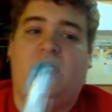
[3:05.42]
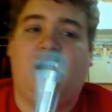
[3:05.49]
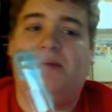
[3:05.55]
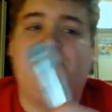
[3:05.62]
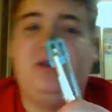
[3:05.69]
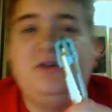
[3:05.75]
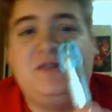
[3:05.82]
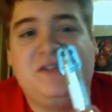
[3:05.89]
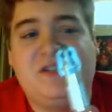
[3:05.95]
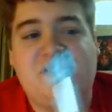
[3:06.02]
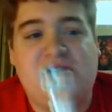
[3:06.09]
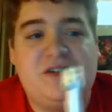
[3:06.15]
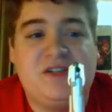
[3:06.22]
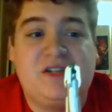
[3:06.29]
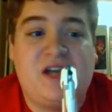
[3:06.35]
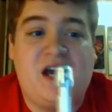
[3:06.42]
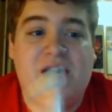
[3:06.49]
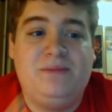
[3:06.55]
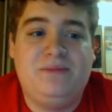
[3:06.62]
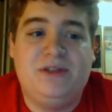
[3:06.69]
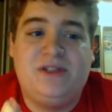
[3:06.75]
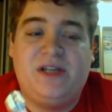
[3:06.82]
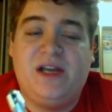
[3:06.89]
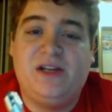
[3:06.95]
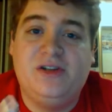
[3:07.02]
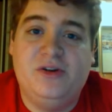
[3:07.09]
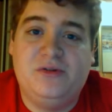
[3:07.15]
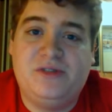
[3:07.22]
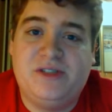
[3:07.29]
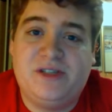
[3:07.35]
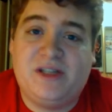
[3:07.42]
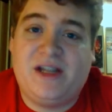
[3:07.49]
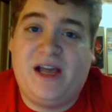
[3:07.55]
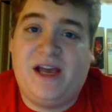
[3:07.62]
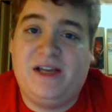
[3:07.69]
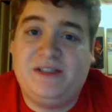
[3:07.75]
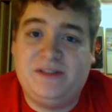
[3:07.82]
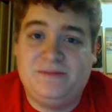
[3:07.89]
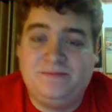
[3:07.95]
I've been using this all the time to take notes in class.